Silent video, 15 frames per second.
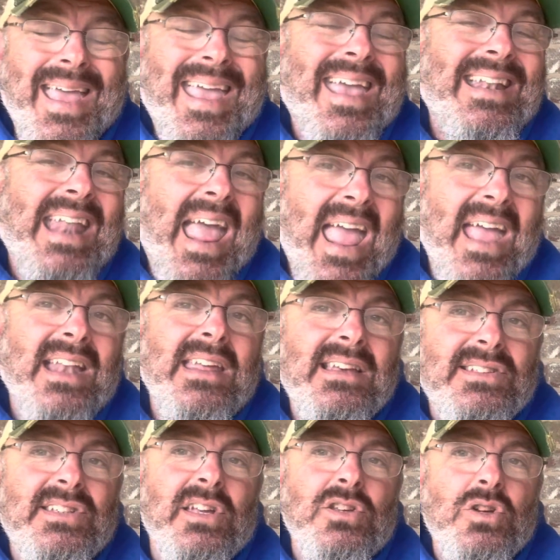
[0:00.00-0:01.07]
in any
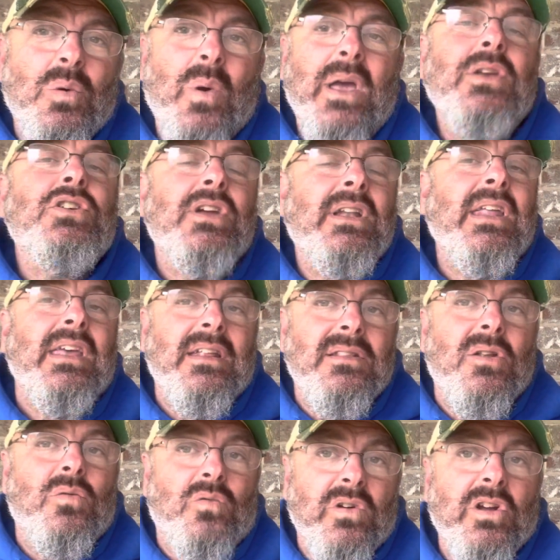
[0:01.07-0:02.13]
situation in
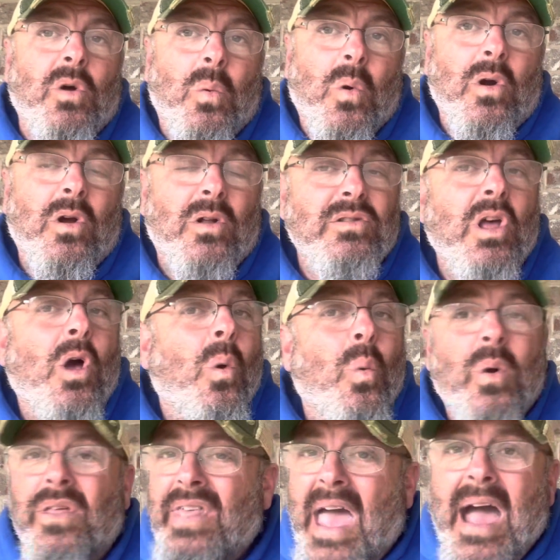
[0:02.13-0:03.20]
the real world
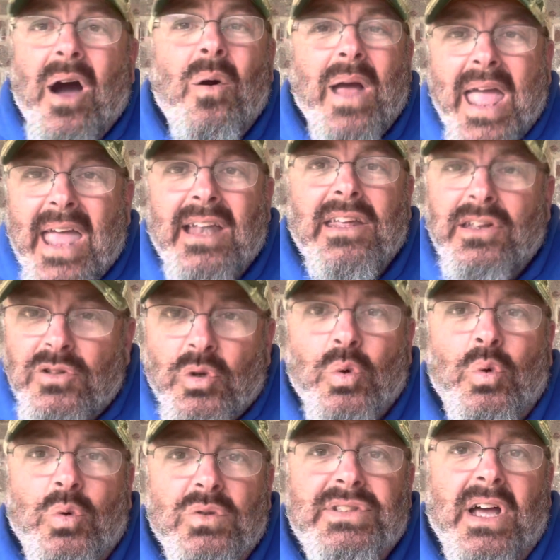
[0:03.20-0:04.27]
without any
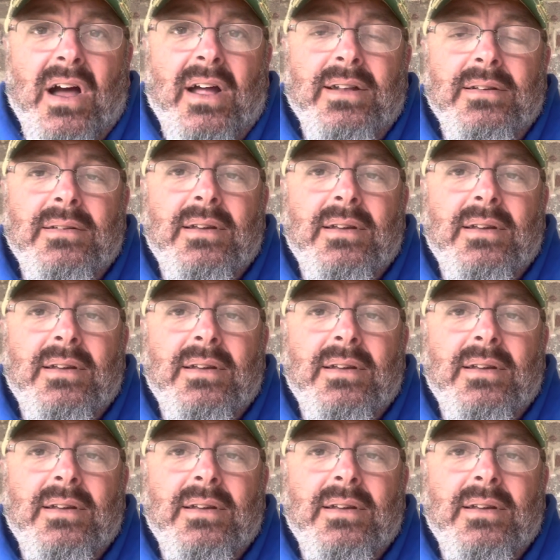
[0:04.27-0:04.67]
tools on.